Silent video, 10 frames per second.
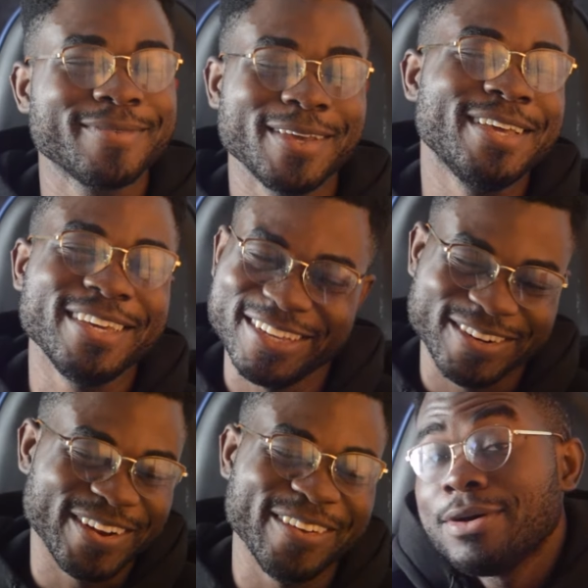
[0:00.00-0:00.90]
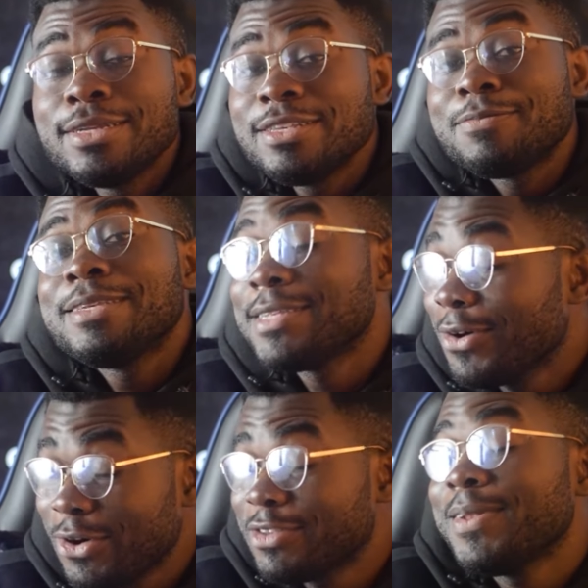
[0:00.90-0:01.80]
You know, all this means
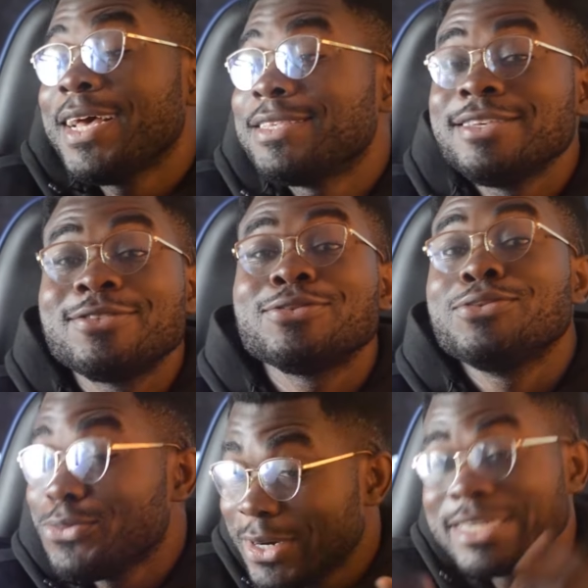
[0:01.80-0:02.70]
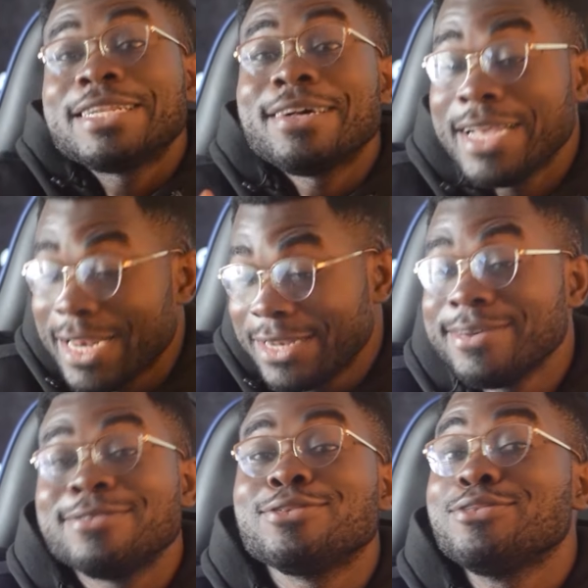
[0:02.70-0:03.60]
that gospel artists too wash down their
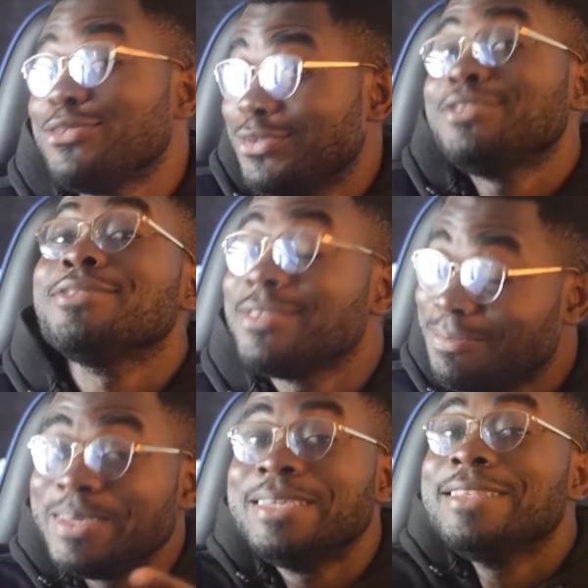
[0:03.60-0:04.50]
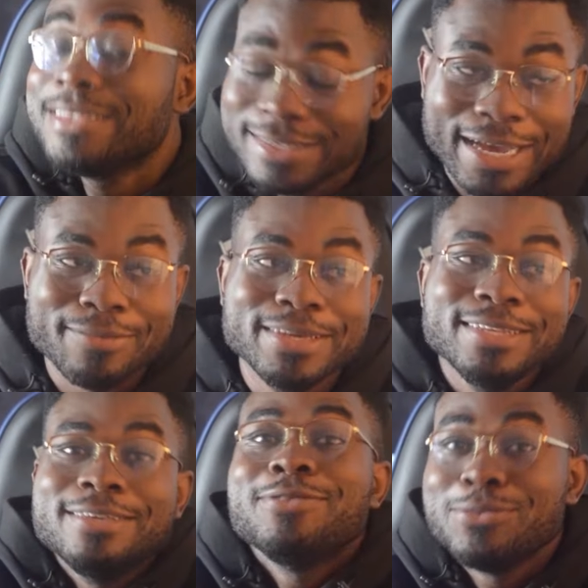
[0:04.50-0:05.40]
lyrics too to suit BET. I
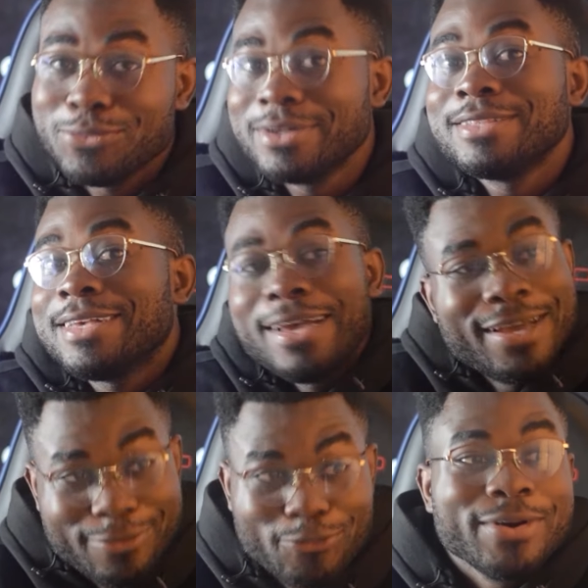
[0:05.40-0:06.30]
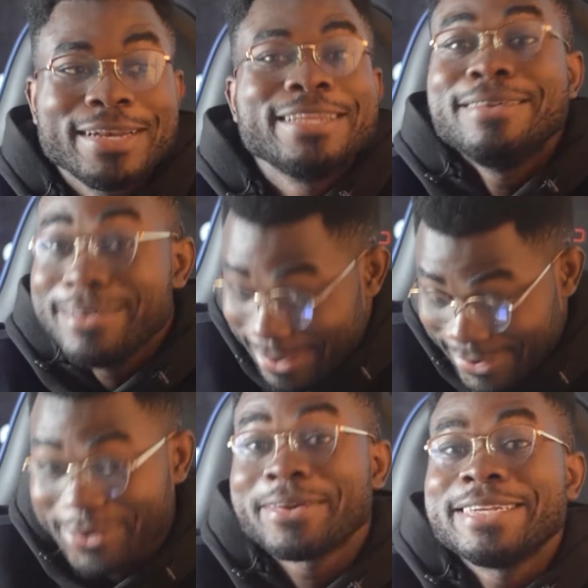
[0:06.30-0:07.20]
mean, if you want worldly
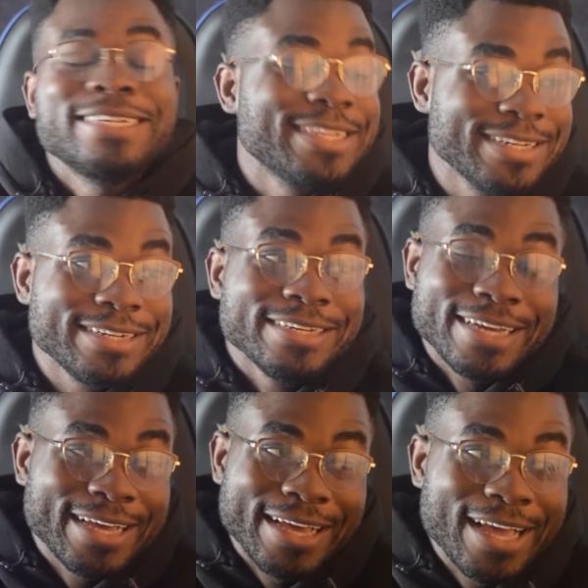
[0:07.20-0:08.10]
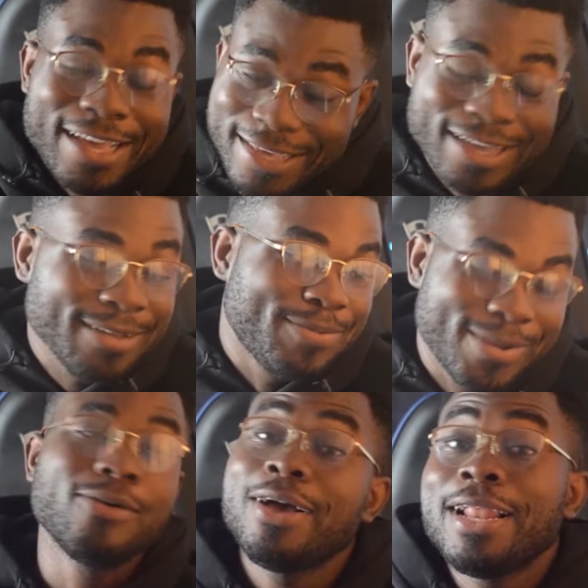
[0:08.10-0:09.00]
recognition, yeah.
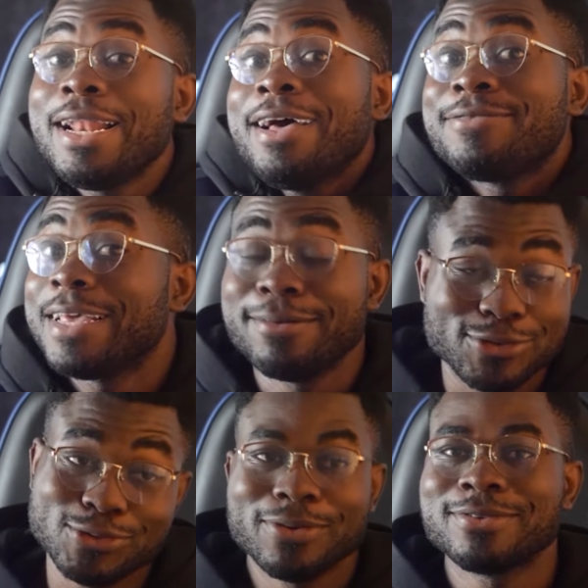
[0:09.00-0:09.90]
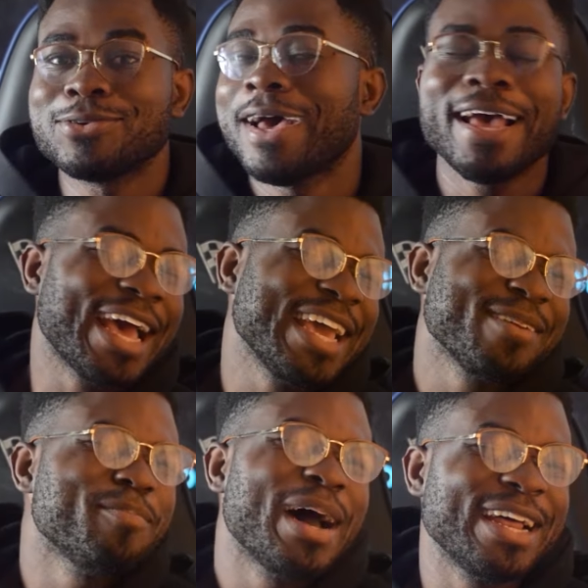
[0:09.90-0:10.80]
Well, I love Tems, you know, so
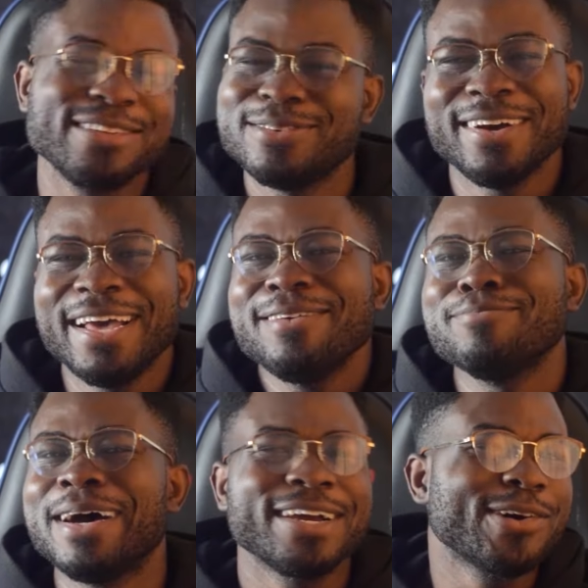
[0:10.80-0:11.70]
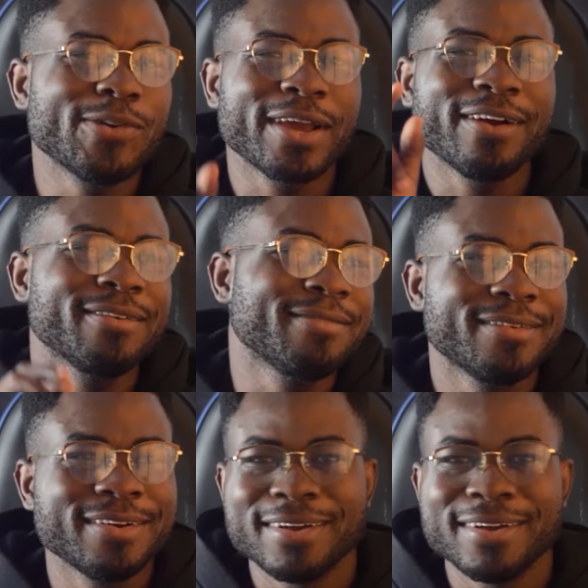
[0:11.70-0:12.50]
I'm mad. Go, girl.